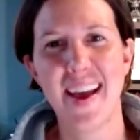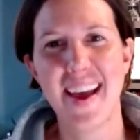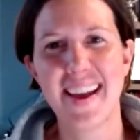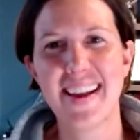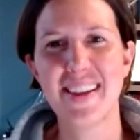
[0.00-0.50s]

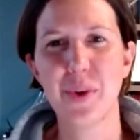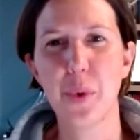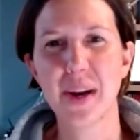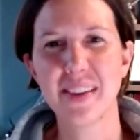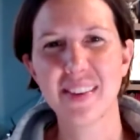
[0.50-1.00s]
he's
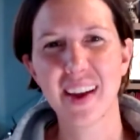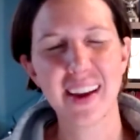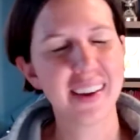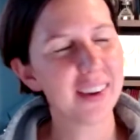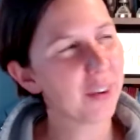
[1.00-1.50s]
always
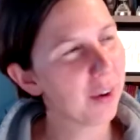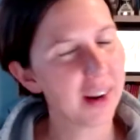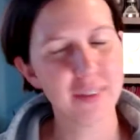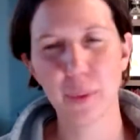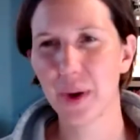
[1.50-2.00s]
taking
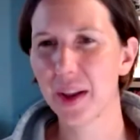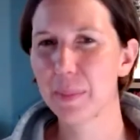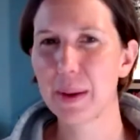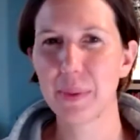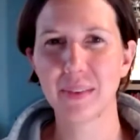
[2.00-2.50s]
credit for what other
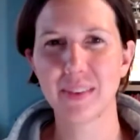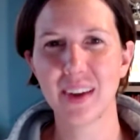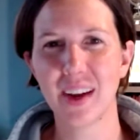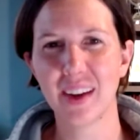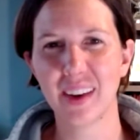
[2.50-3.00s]
people have
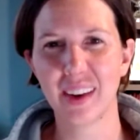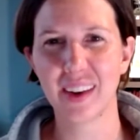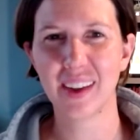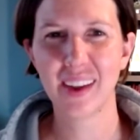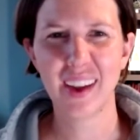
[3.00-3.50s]
done.
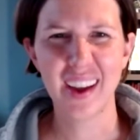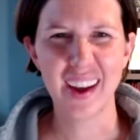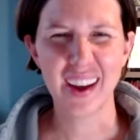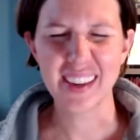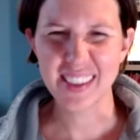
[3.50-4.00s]

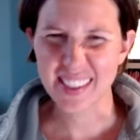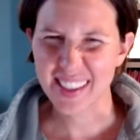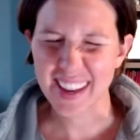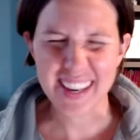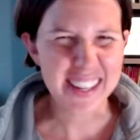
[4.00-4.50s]
And
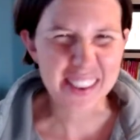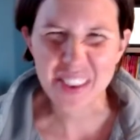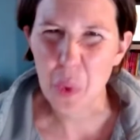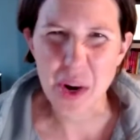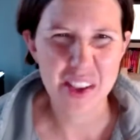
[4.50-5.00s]
he just
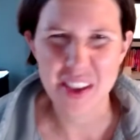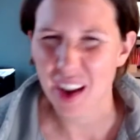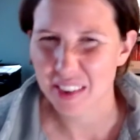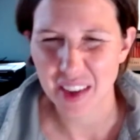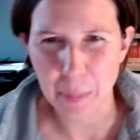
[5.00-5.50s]
always
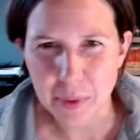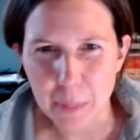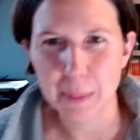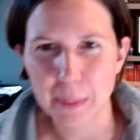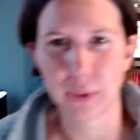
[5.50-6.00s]
sucks up to
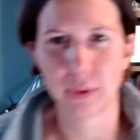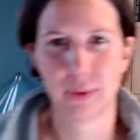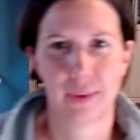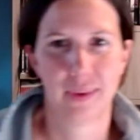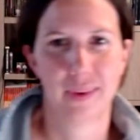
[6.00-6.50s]
people.
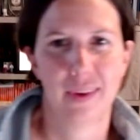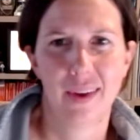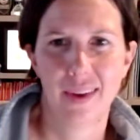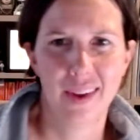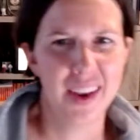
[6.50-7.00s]

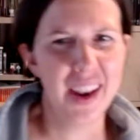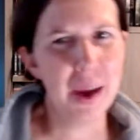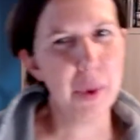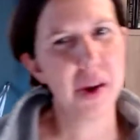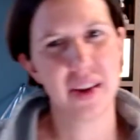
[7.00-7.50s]

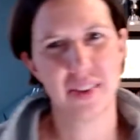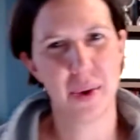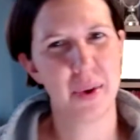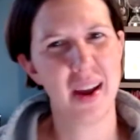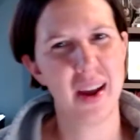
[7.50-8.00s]
Networking's
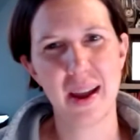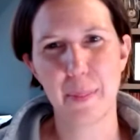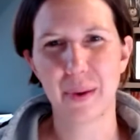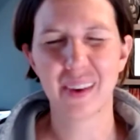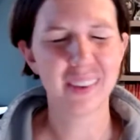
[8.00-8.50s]
okay,
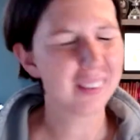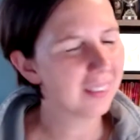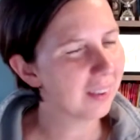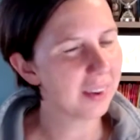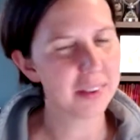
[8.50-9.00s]
but
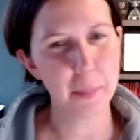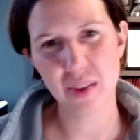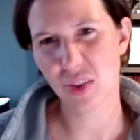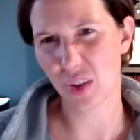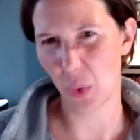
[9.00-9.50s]
it's a bit
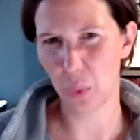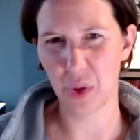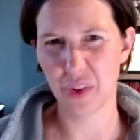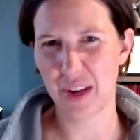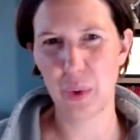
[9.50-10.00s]

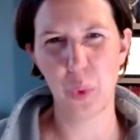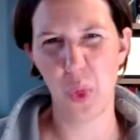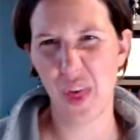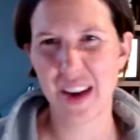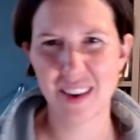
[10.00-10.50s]
soulless and
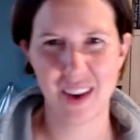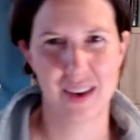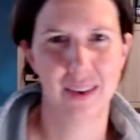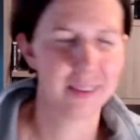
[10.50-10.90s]
inauthentic.